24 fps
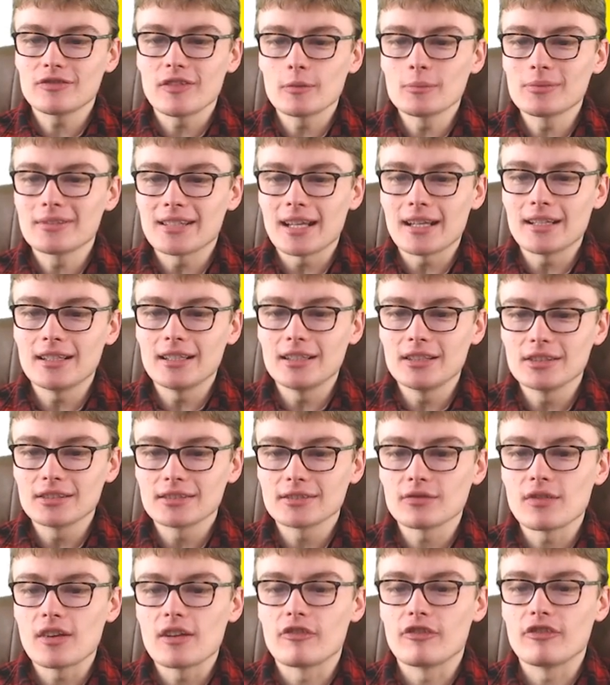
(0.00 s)
them sending you
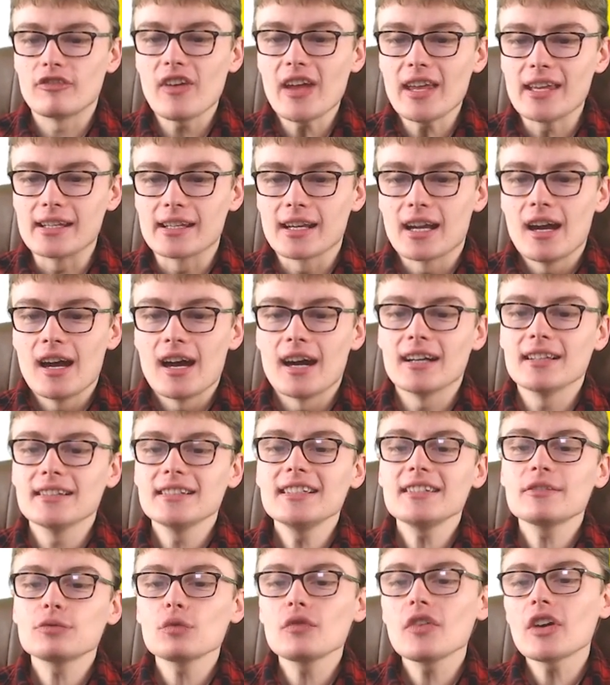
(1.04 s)
something fake. At
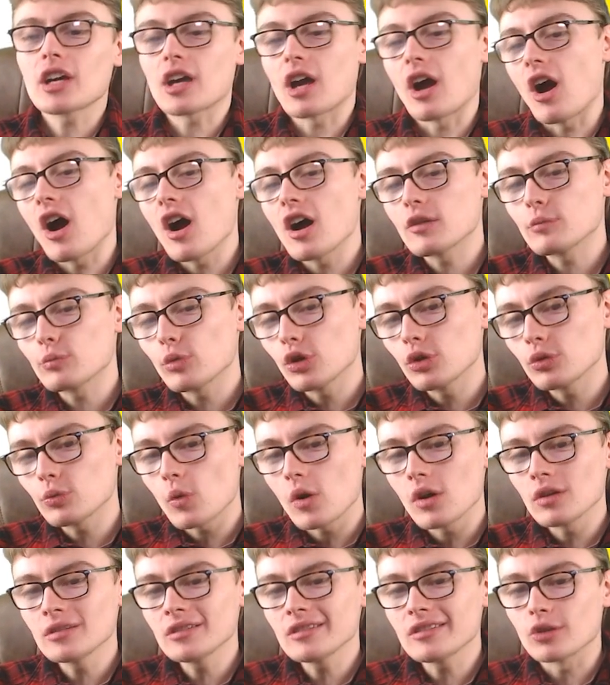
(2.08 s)
least with the cardboard
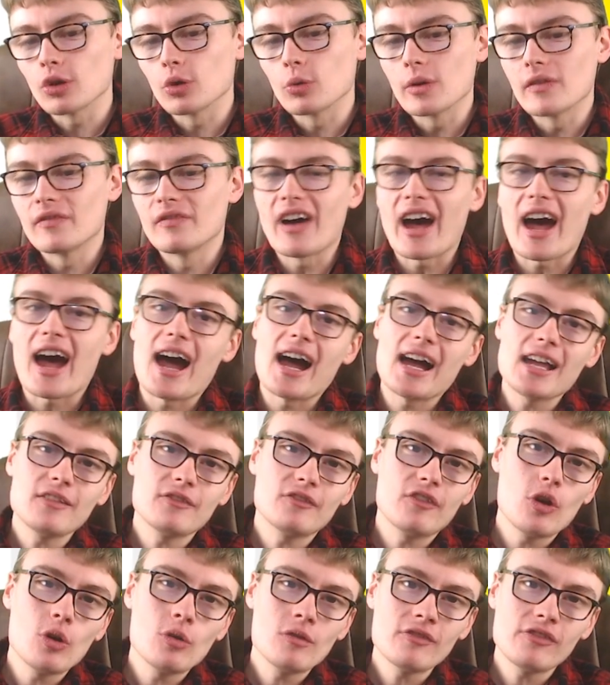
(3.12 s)
ones or with the
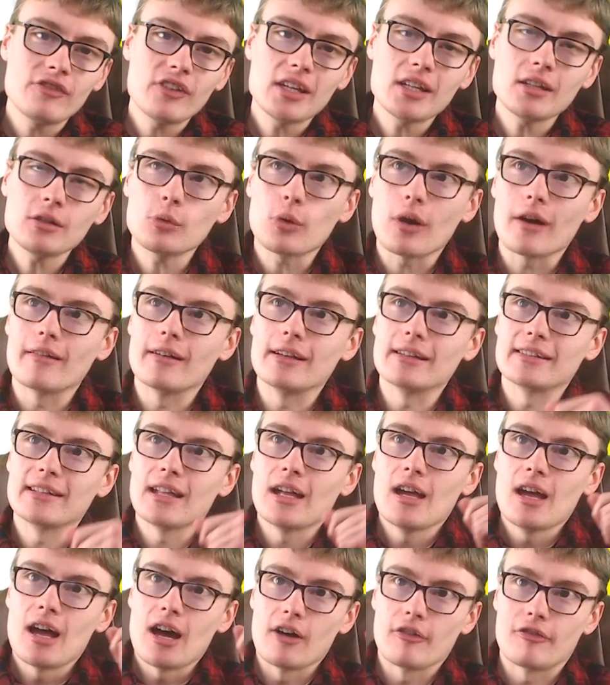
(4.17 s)
iPhone thing where it's
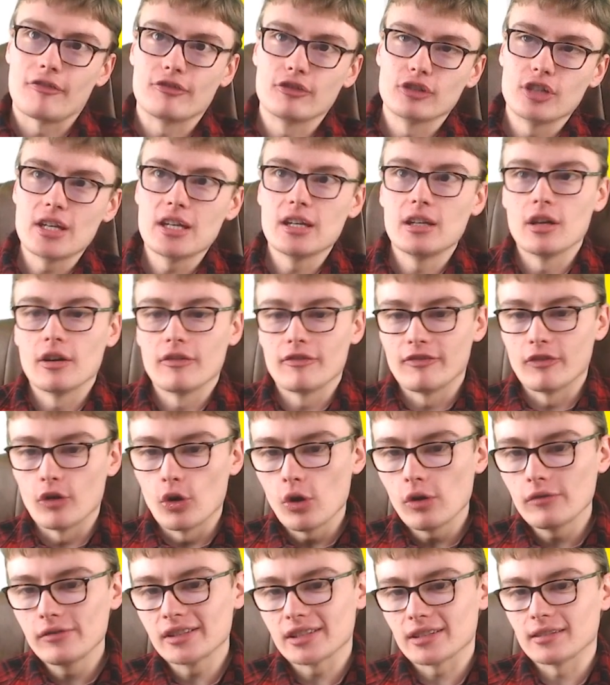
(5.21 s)
a 3 and a
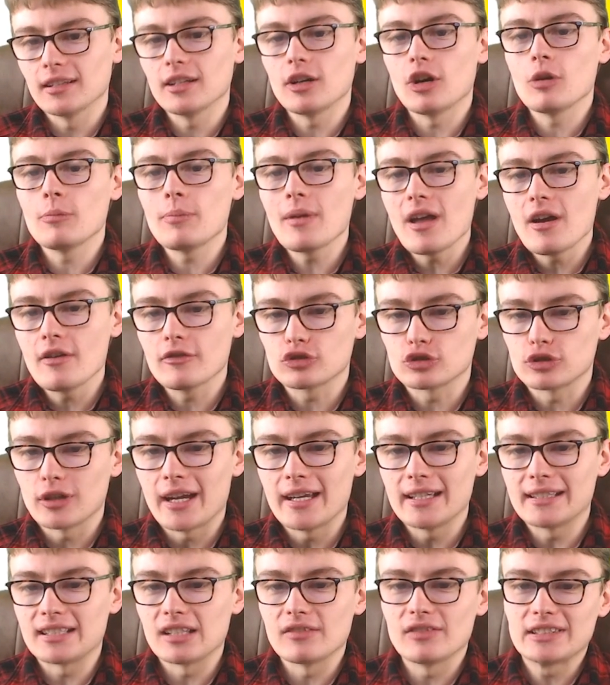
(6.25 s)
4, there's a little bit of
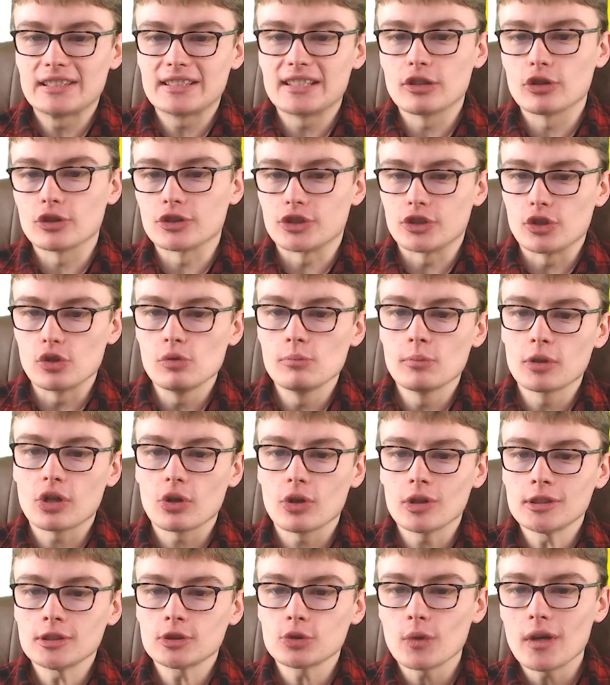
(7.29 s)
creativity or humour
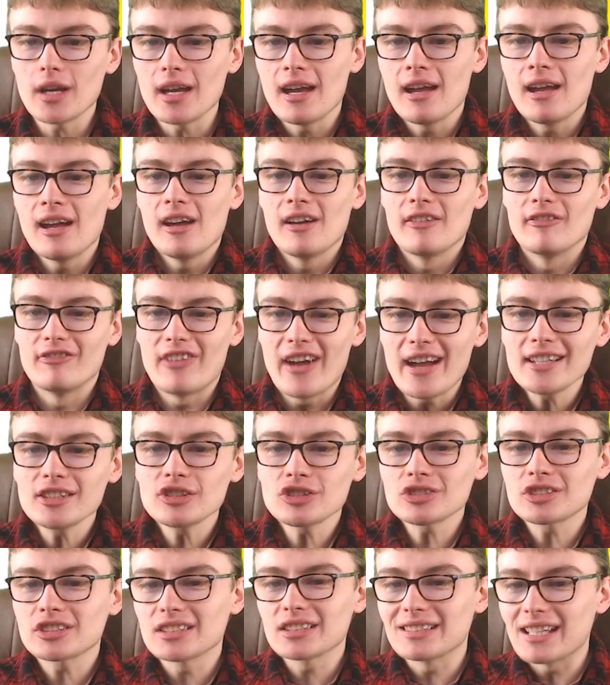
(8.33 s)
gone to it. They're
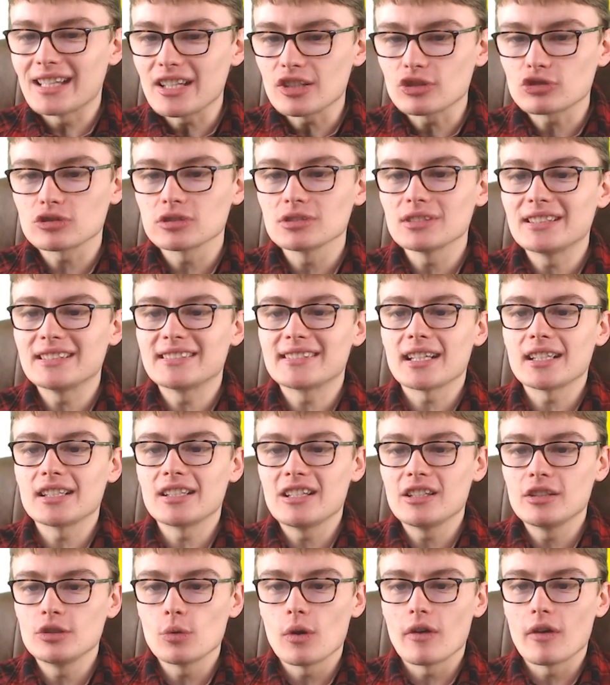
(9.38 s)
just literally
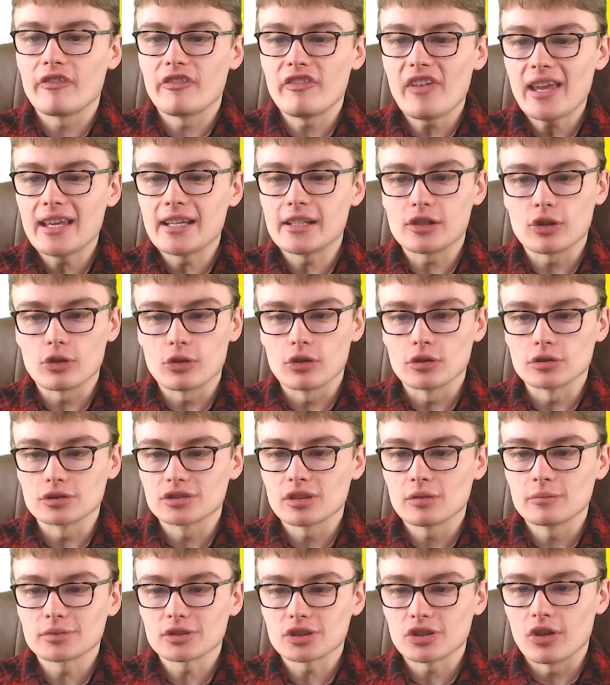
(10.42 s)
sending you a fake or
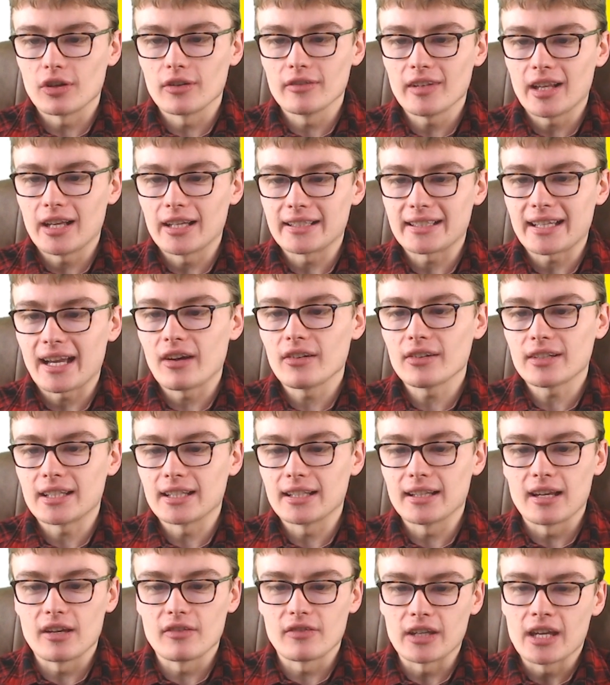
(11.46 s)
some sort of like
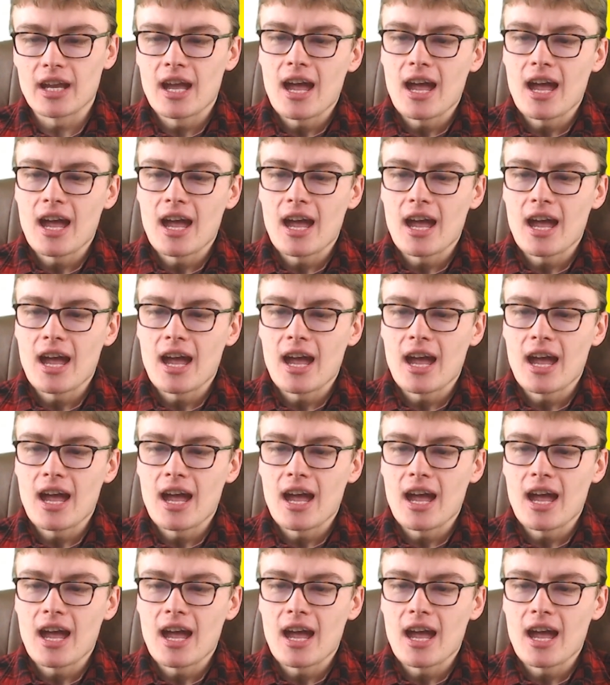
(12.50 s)
calculator thing.